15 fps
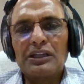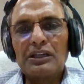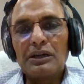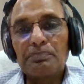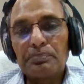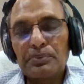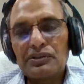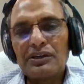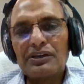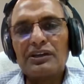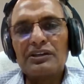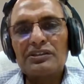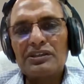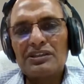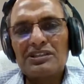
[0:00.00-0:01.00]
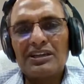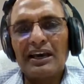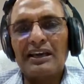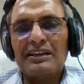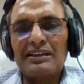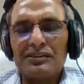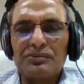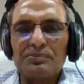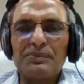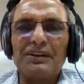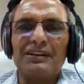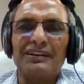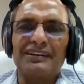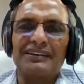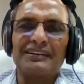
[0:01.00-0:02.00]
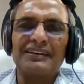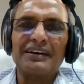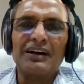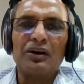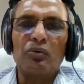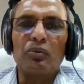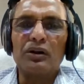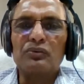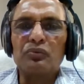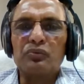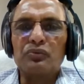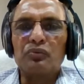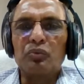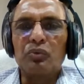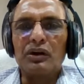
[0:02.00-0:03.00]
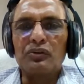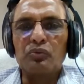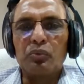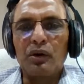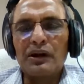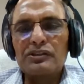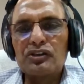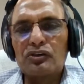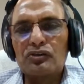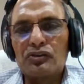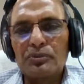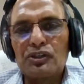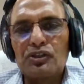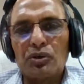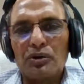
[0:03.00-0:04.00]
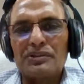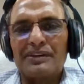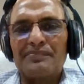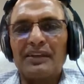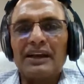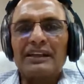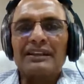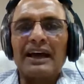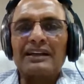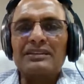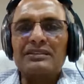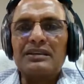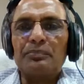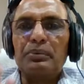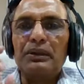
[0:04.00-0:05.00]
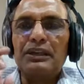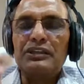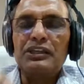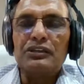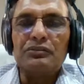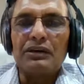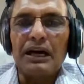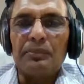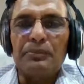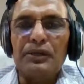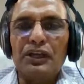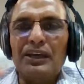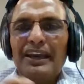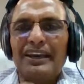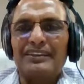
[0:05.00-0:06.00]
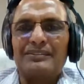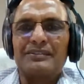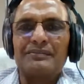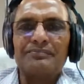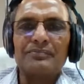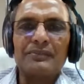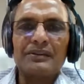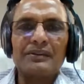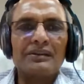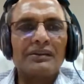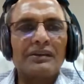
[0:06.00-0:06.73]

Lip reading: The presentation style has to be learned. What words are to be chosen? That is ability to communicate.